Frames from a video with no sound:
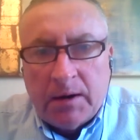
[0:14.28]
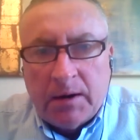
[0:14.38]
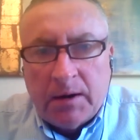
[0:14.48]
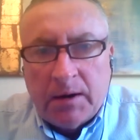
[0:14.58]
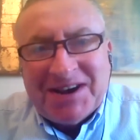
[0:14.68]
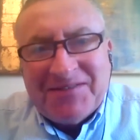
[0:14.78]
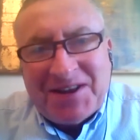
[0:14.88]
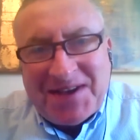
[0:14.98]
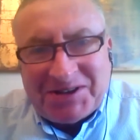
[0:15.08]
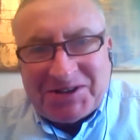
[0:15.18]
Yeah, David,
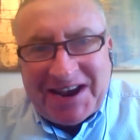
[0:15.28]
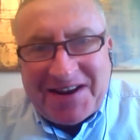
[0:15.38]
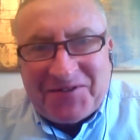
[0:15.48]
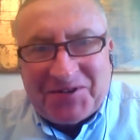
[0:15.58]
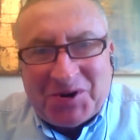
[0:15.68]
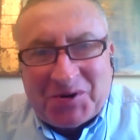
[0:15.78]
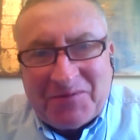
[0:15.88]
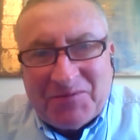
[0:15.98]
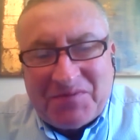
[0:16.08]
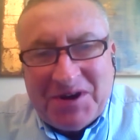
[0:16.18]
thanks again for
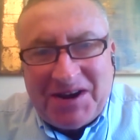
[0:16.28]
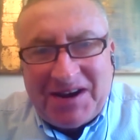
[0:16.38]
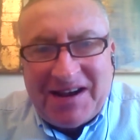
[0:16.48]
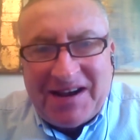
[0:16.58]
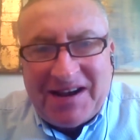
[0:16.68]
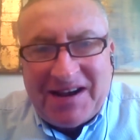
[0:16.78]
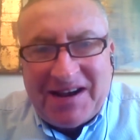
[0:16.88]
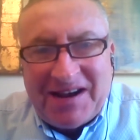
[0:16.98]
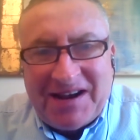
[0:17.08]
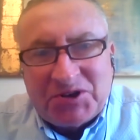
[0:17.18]
talking with me. Nice to
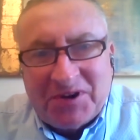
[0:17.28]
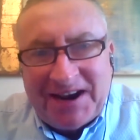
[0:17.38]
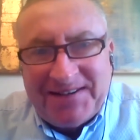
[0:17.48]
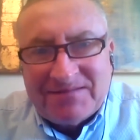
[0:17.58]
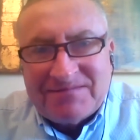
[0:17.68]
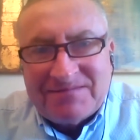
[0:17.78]
speak to you again.